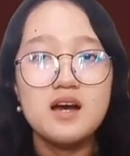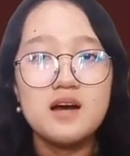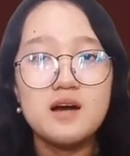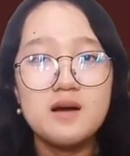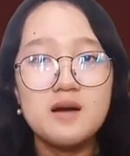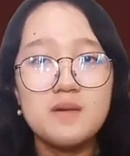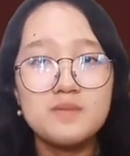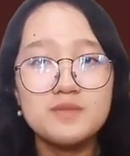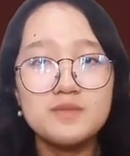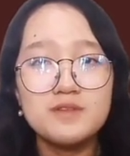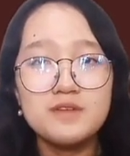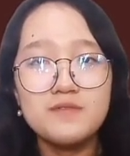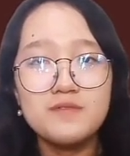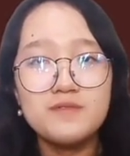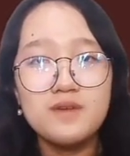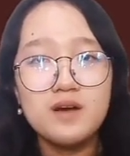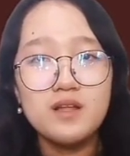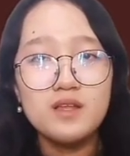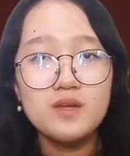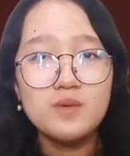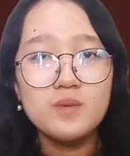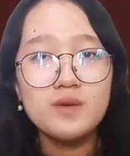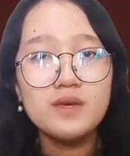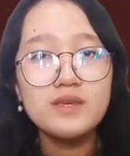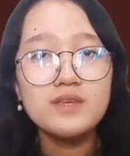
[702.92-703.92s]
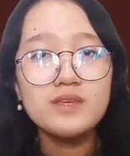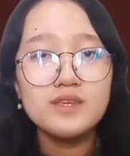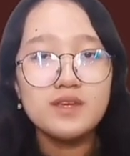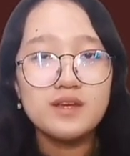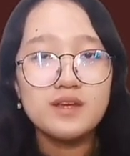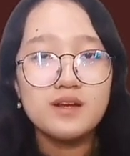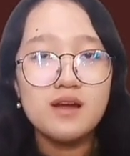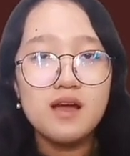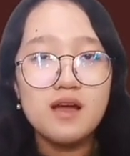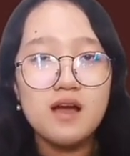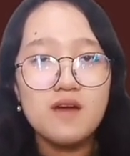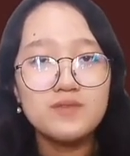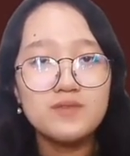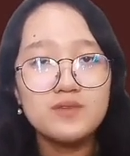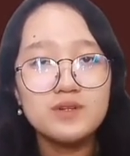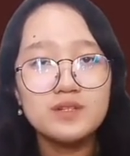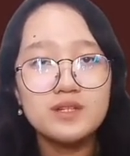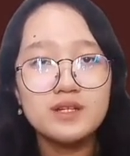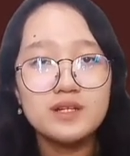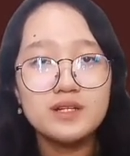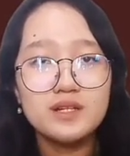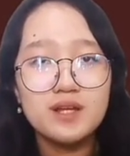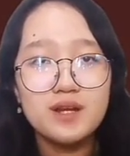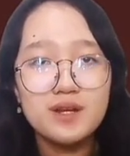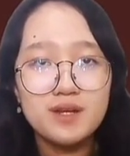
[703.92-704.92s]
Philippines. The following year, after
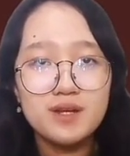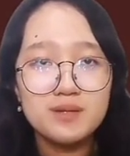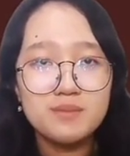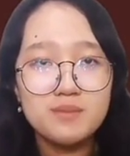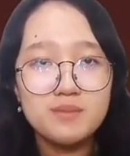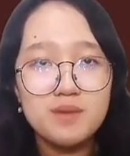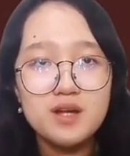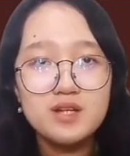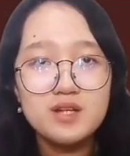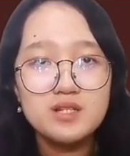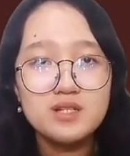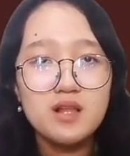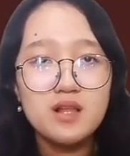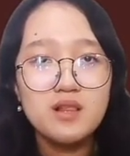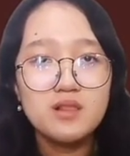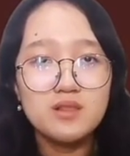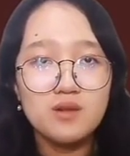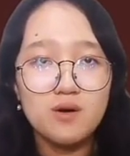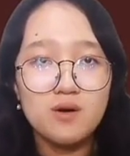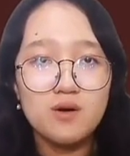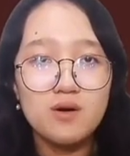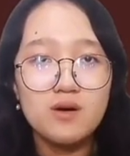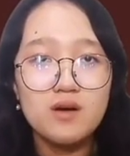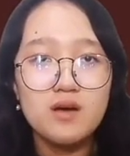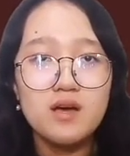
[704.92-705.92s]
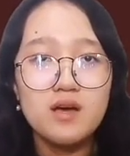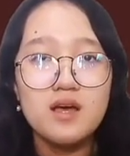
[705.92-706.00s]
the day of martial law,